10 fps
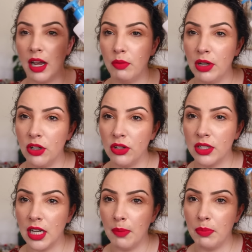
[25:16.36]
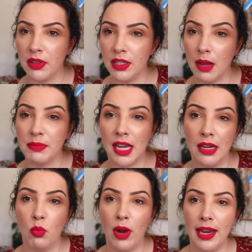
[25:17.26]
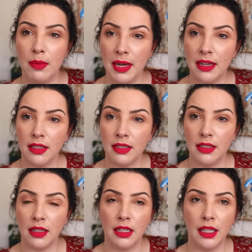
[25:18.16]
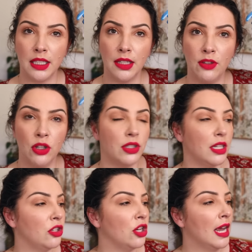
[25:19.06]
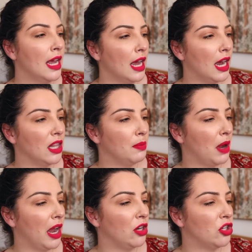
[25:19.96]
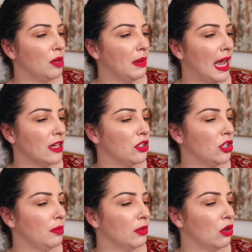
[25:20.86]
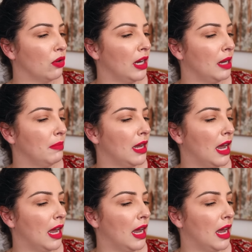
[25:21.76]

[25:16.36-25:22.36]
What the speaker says: we used up, I'm saying we because this is a collective usage, the Bioderma Attoderm cream.